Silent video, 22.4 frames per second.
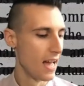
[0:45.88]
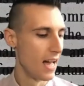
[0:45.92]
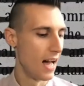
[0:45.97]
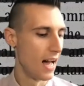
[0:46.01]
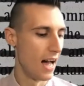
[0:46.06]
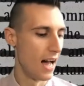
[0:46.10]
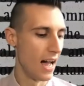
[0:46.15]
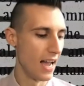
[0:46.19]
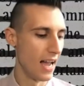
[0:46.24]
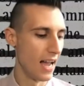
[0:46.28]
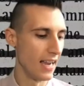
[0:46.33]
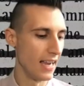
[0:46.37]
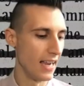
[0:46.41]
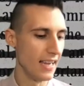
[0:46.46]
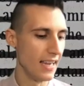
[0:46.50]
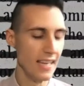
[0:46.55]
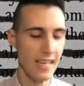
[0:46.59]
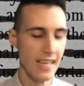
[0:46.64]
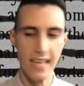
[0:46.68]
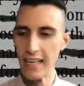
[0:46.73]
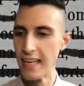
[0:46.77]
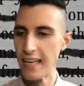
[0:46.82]
I
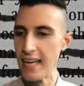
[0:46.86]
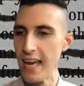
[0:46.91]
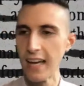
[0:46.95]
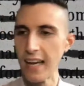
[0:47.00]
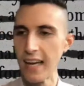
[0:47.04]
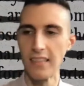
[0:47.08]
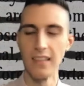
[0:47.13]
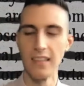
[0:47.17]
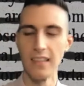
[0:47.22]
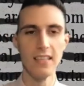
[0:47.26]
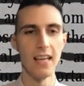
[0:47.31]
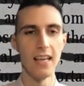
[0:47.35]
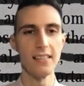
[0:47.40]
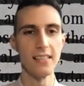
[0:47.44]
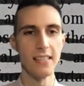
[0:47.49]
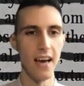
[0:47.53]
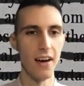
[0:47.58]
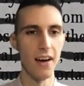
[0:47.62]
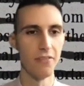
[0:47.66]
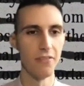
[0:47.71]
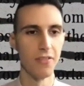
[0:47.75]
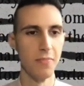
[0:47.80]
kick the desk
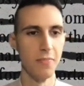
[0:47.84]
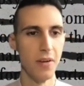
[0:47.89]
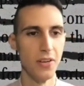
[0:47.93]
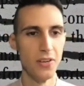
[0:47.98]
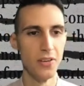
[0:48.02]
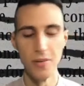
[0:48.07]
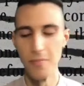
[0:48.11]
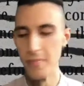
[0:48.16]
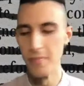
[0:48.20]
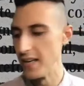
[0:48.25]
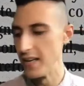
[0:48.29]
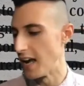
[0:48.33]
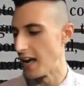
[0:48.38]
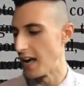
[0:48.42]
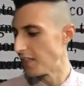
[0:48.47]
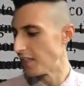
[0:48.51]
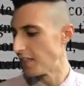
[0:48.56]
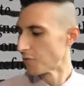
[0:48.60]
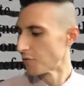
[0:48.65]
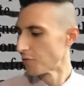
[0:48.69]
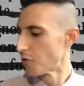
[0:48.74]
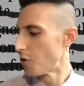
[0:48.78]
out from under me. I
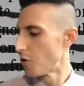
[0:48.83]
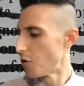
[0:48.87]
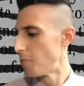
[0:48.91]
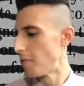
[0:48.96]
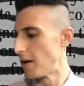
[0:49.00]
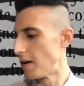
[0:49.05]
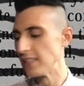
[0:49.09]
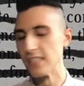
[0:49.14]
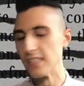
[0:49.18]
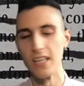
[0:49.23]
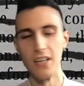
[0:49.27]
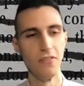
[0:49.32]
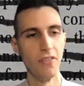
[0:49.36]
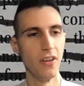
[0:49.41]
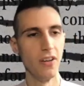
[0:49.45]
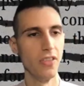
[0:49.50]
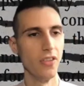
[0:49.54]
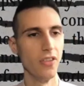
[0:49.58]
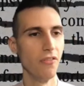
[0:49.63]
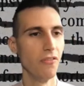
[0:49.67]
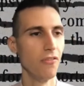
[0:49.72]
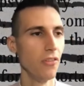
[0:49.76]
throw myself
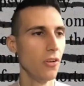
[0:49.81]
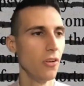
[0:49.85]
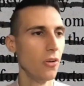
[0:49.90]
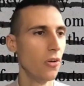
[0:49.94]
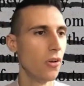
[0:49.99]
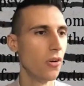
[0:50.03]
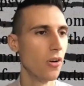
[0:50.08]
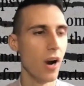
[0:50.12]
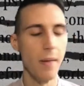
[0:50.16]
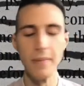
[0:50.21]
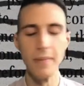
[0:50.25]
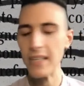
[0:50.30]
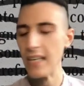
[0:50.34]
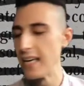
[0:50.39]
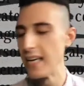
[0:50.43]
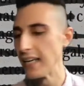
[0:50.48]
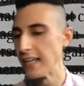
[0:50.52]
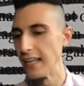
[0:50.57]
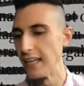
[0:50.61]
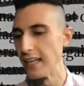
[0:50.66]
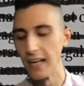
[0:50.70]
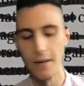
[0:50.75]
on the floor. I'm
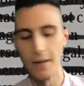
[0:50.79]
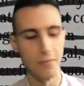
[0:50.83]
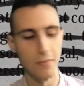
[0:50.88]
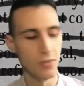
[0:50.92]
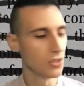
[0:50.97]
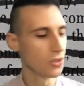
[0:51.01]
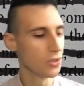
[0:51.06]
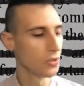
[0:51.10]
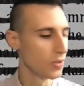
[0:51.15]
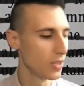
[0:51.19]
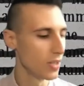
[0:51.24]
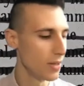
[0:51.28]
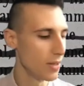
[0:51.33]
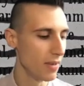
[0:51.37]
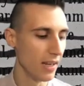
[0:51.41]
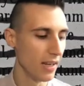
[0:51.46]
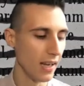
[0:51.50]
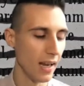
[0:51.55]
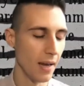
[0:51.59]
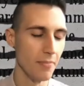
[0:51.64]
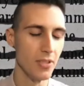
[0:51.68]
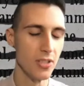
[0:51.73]
kicking, I'm
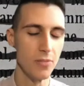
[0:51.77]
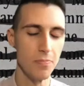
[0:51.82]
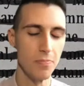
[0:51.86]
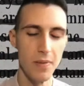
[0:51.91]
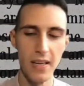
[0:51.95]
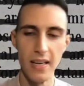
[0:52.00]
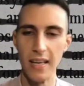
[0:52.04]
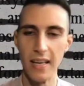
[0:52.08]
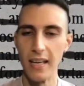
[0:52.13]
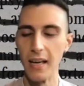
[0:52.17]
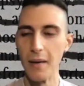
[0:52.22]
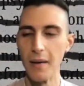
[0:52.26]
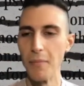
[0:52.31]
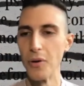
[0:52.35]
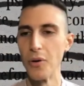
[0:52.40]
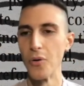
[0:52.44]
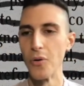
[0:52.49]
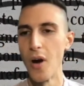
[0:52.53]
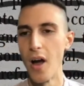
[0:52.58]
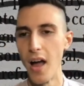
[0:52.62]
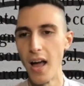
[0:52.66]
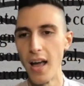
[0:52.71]
screaming, I'm spitting, I'm
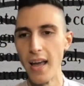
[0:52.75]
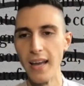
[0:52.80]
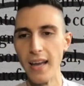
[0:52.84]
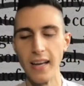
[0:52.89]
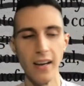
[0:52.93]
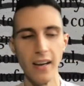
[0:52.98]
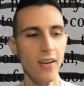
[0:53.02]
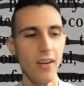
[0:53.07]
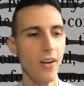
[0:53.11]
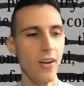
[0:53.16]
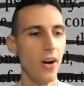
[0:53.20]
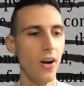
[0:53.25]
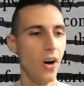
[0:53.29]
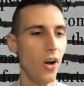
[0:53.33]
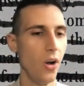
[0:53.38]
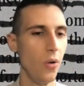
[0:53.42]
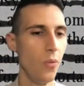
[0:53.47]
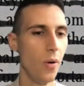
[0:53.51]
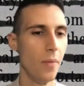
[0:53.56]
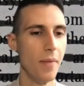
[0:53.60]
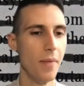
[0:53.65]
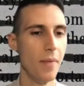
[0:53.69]
crying,
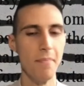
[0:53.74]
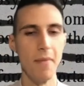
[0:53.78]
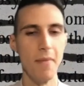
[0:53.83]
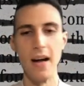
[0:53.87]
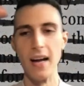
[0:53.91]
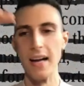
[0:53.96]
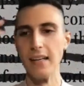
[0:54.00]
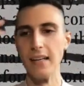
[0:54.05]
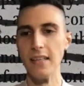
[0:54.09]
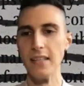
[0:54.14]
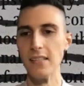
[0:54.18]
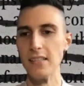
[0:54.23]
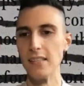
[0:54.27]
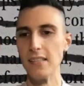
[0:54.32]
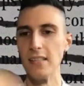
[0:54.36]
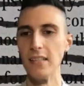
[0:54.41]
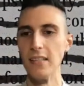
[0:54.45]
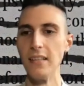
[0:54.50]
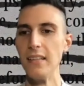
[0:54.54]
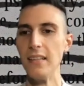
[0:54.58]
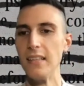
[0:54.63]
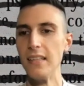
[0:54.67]
all while my mind is
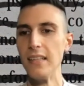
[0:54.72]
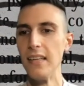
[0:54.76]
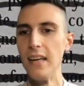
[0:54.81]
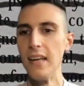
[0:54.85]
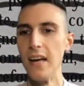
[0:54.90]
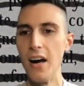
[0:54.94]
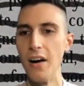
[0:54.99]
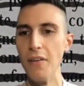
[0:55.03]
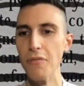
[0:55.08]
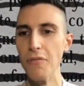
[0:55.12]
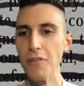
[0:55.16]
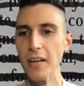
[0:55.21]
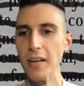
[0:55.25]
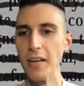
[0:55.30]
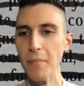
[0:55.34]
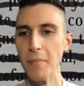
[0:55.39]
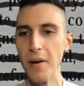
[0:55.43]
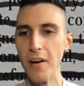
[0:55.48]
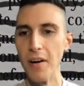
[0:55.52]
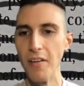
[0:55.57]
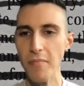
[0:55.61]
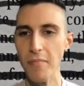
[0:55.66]
still hovering
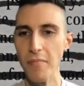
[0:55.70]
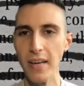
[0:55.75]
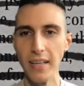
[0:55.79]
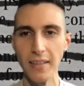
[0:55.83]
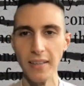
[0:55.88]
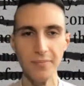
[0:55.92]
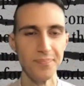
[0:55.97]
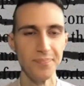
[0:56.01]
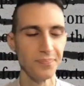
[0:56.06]
above me.